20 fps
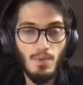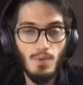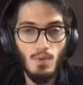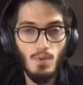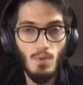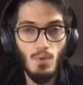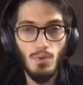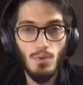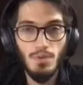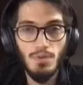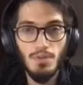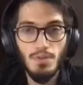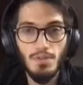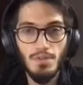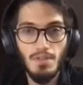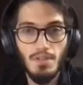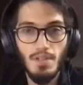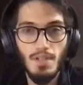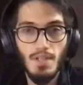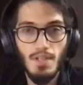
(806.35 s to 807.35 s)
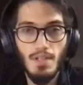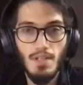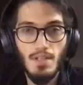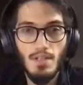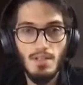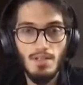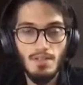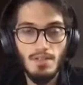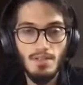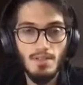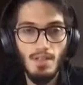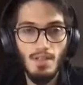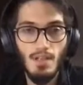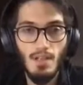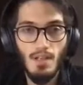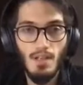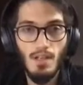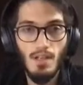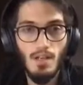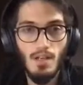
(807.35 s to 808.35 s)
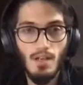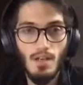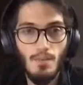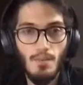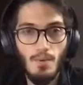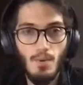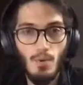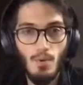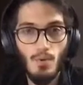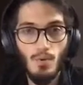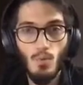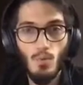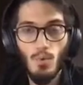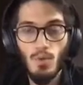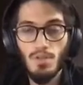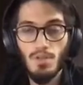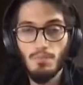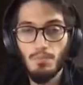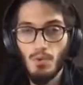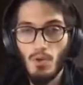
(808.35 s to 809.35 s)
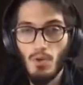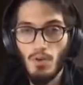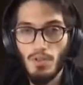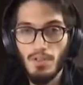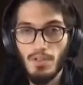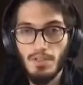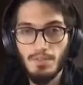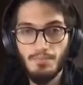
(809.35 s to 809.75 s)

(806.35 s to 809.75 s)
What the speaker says: orders is still work in progress.